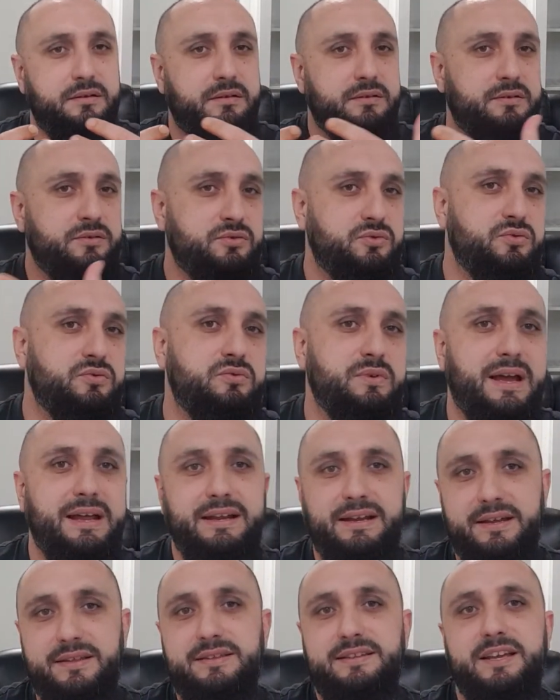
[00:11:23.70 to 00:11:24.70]
you
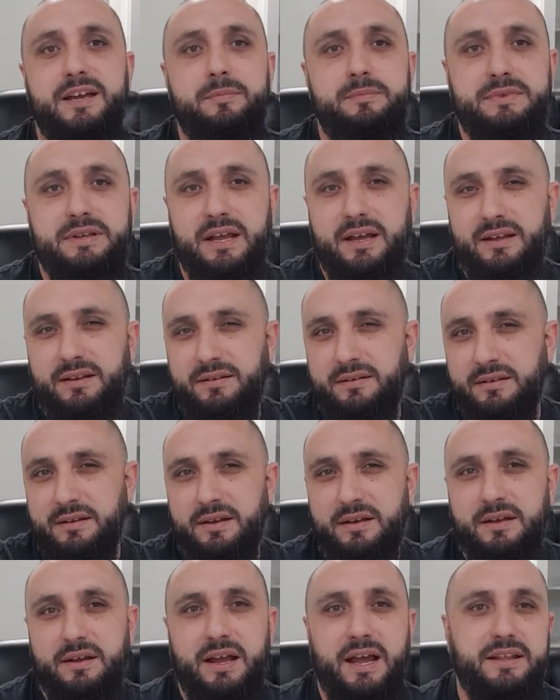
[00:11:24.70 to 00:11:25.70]
and contempt and
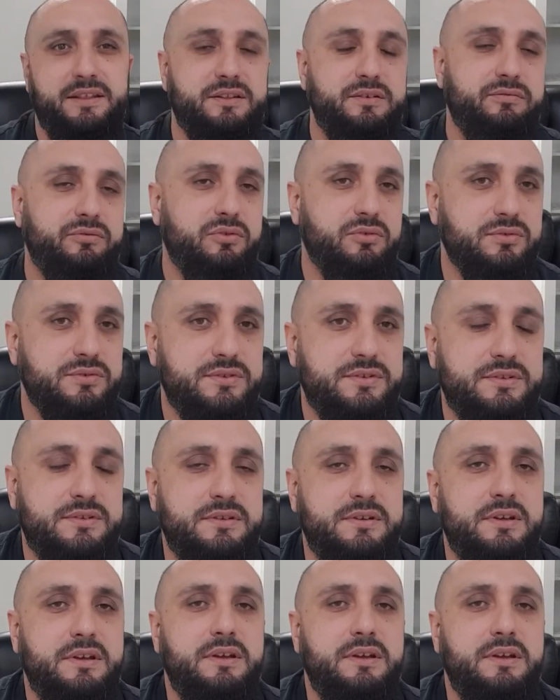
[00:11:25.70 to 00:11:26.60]
divorce.